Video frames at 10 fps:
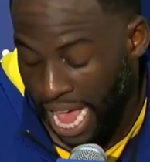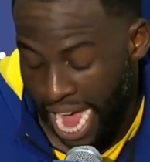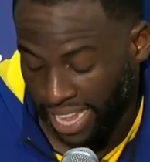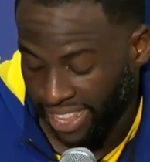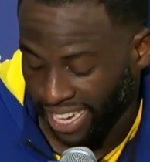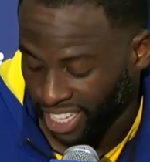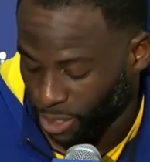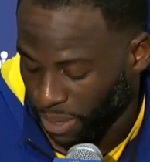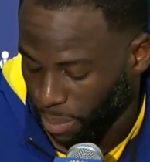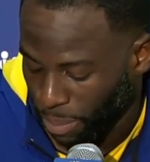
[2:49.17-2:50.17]
I think
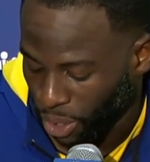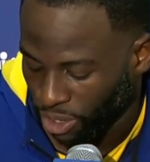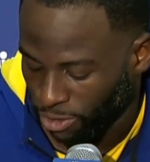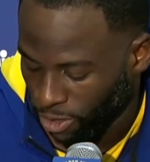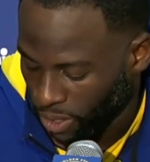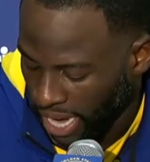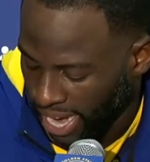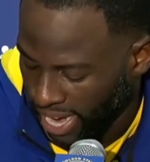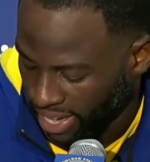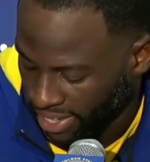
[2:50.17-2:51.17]
it's been beautiful.
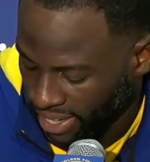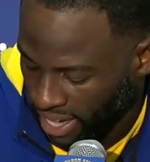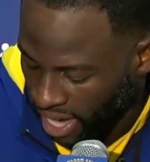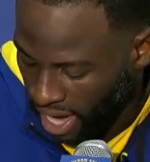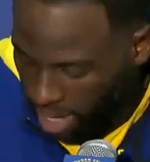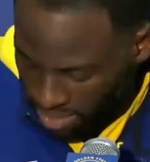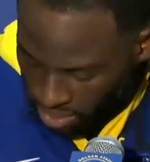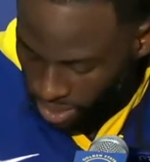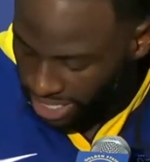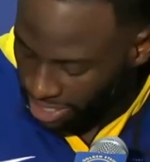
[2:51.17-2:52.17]
And
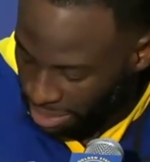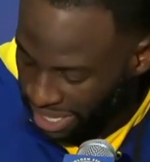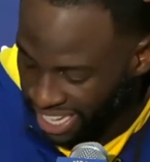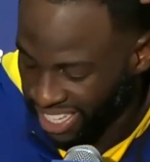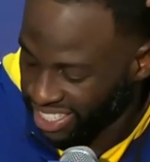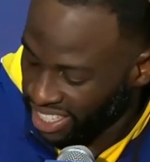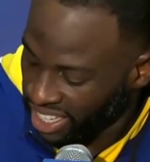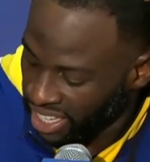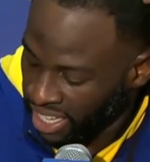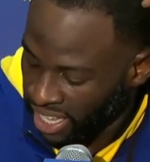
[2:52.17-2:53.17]
the reason being is
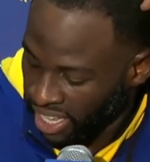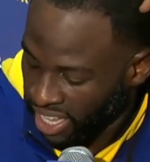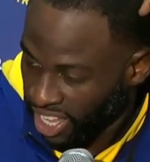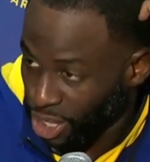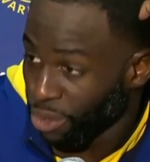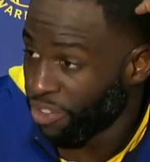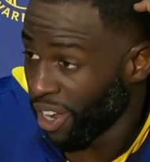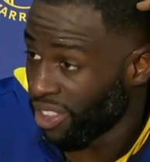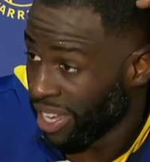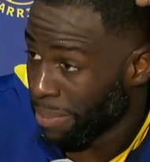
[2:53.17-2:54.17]
you
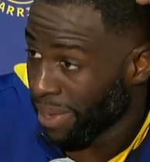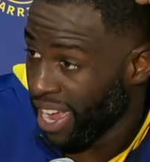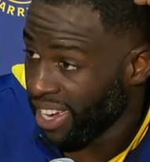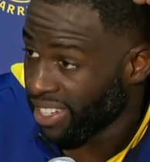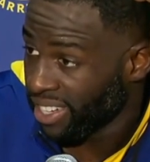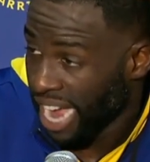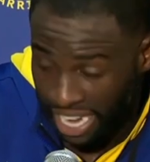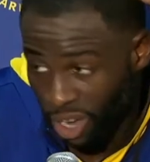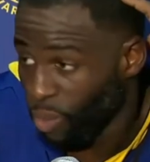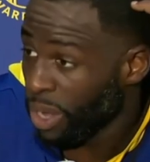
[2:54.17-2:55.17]
felt the impact.
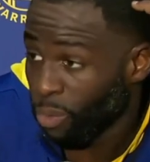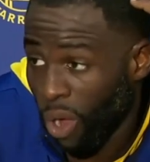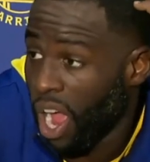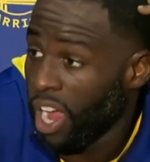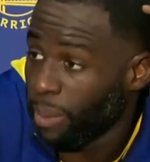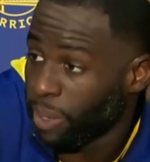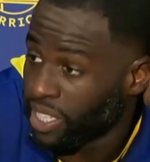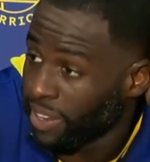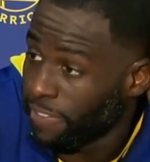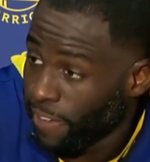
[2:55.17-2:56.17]
I know we've
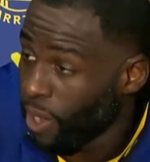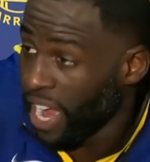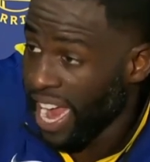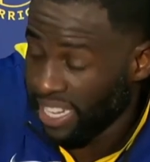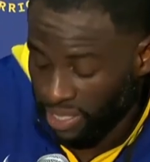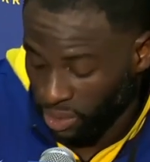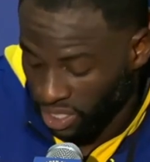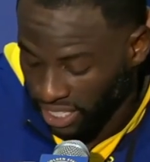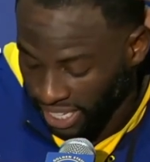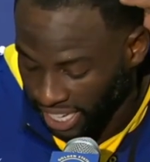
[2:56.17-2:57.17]
100% felt and
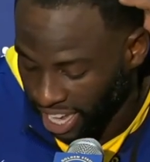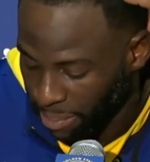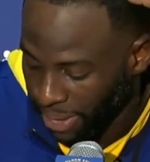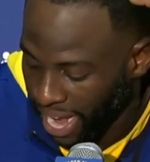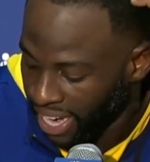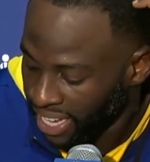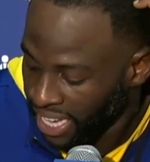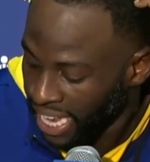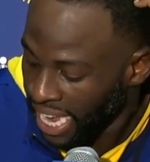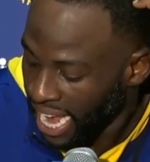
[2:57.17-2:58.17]
seen the impact.
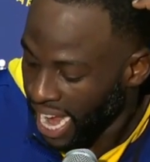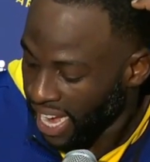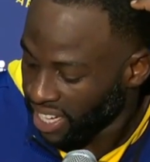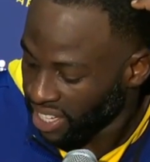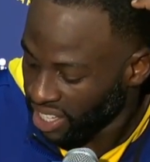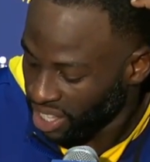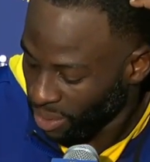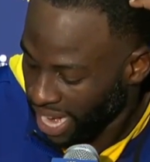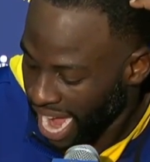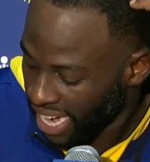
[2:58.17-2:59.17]
And
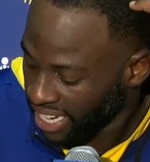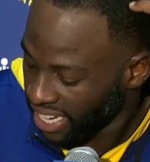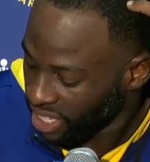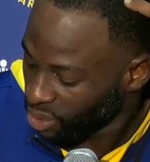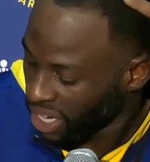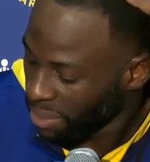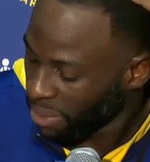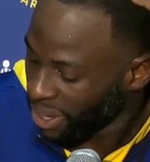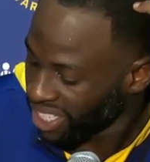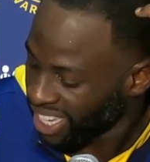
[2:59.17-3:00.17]
the reality is, what it
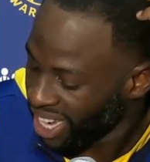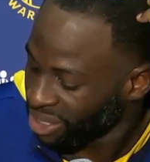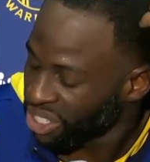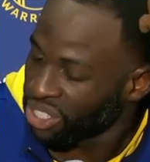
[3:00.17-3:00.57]
boils down